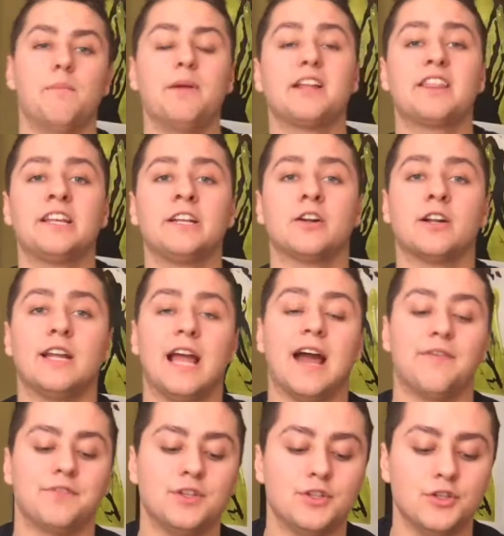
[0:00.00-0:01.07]
big thing you're going to
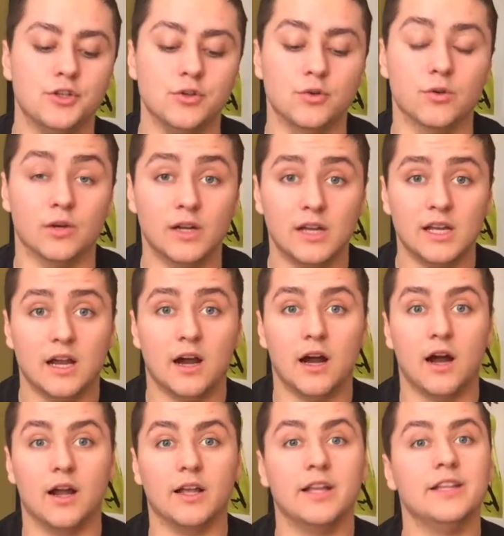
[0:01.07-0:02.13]
have to do
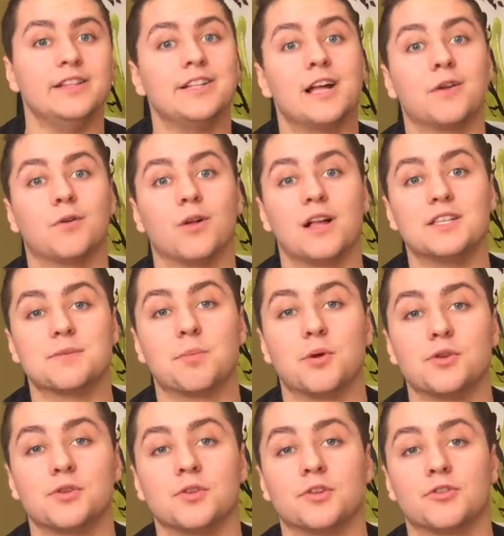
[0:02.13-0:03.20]
in general as a
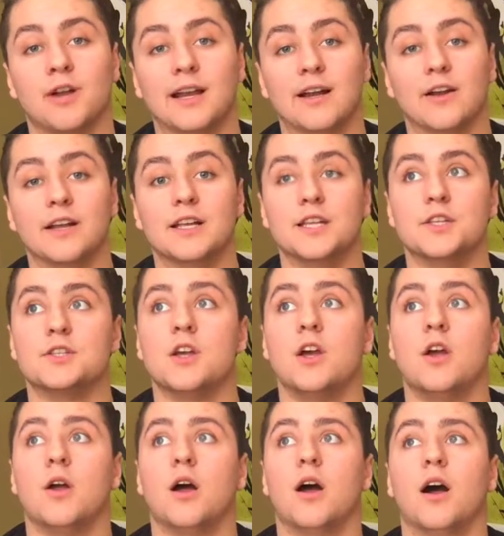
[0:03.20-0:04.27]
personal trainer is
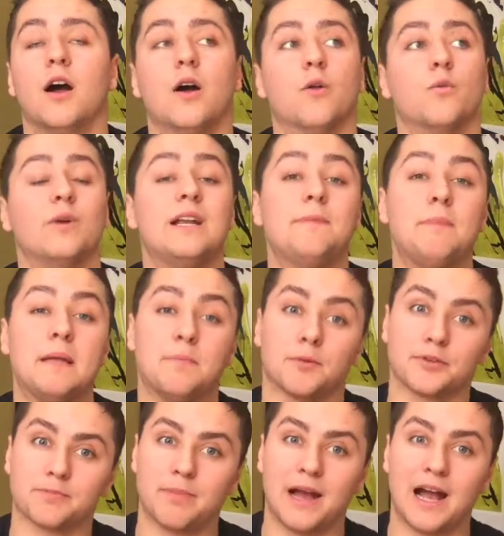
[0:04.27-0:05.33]
read
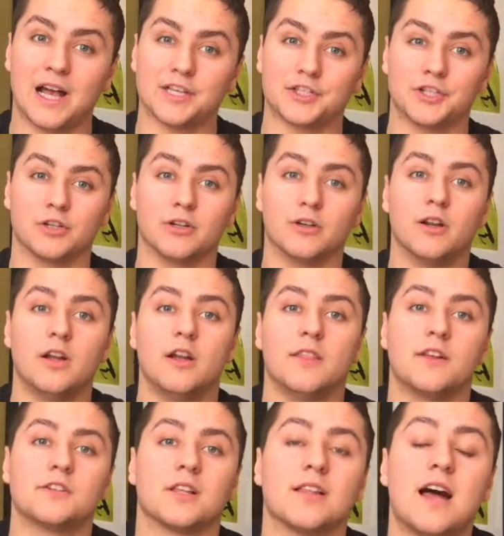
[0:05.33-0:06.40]
people's posture.
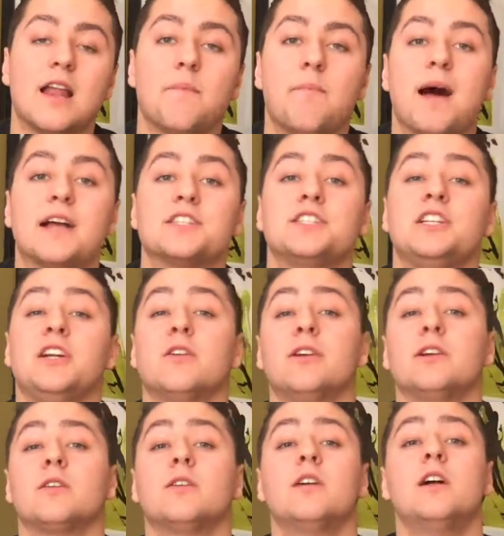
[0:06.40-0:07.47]
There's a lot of
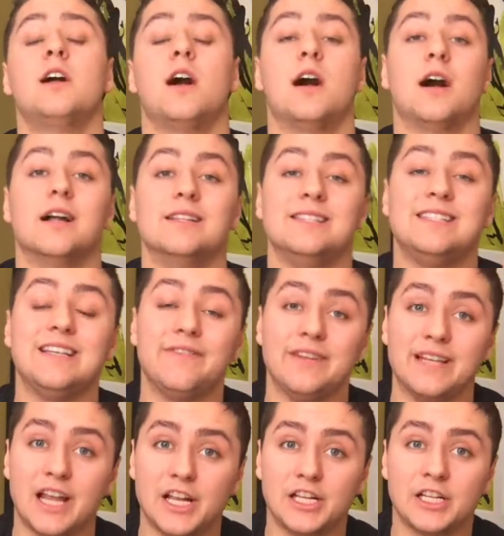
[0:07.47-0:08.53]
postural
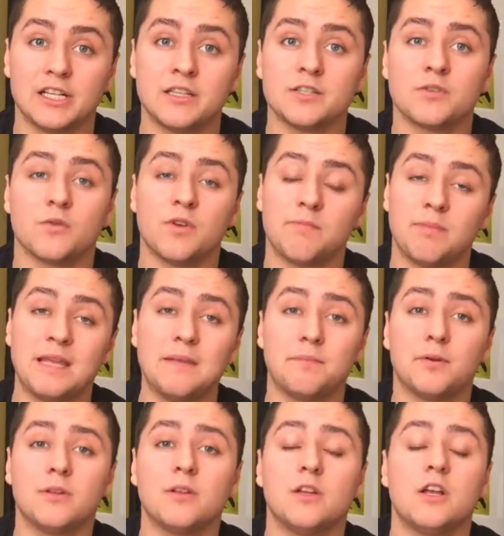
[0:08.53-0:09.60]
deviations with
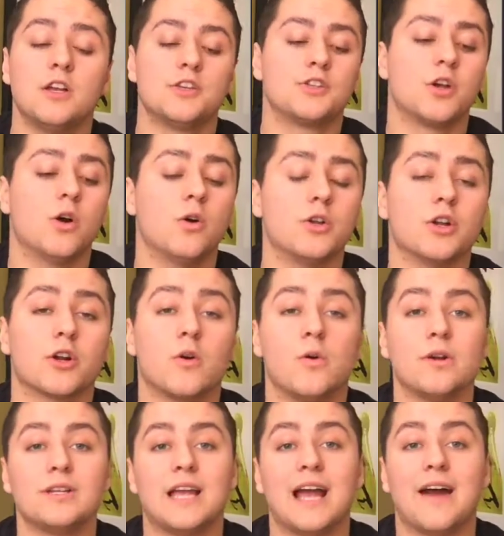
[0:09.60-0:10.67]
people, so you're
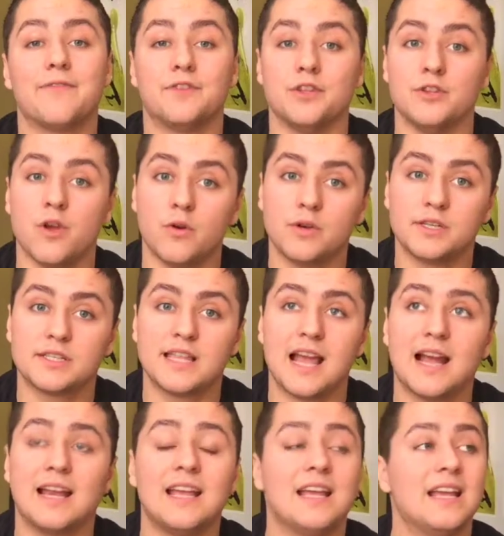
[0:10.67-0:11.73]
going to have to notice
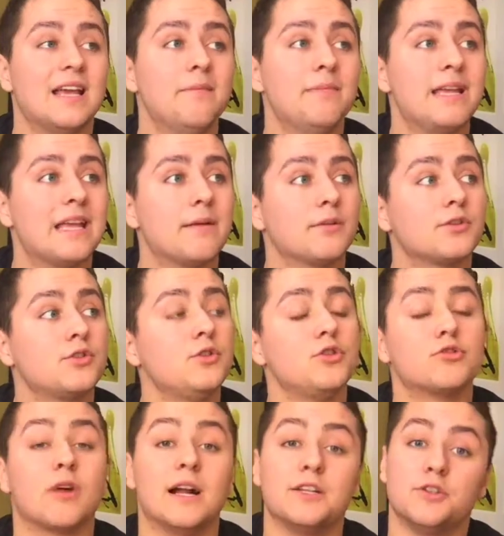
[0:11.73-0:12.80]
that and be able to
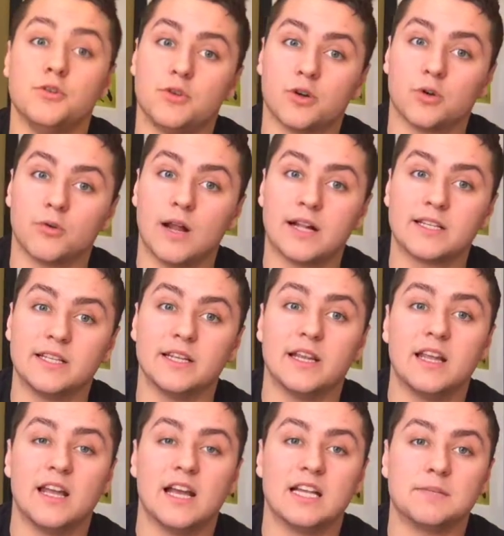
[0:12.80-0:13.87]
try to correct it
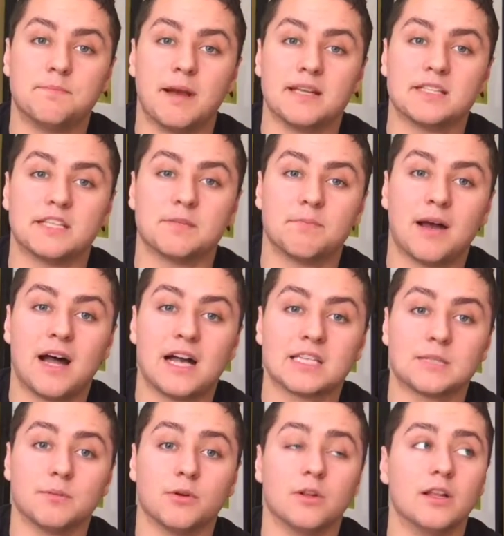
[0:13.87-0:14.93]
as best as
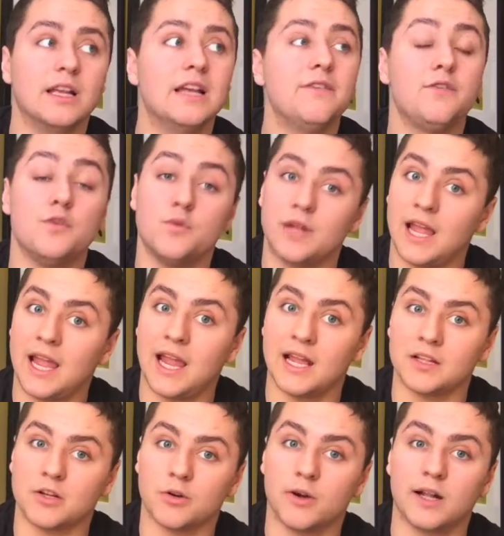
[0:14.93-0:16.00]
possible if you
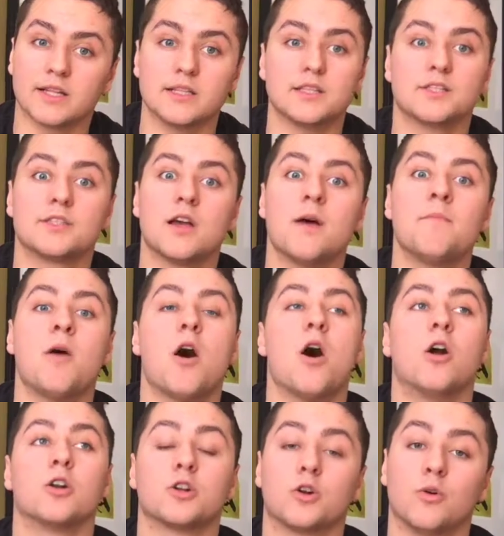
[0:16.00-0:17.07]
can correct it. Some
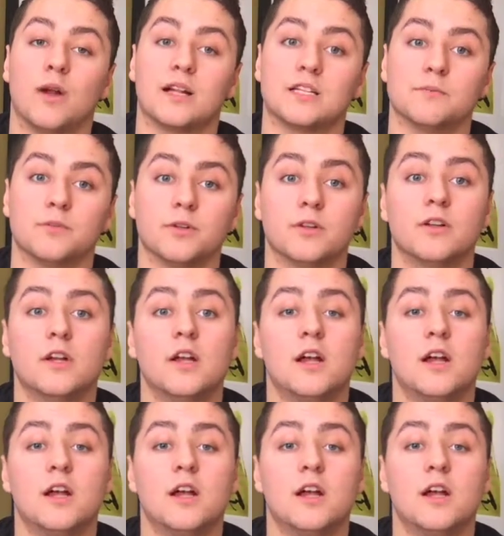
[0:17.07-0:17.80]
aren't correctable,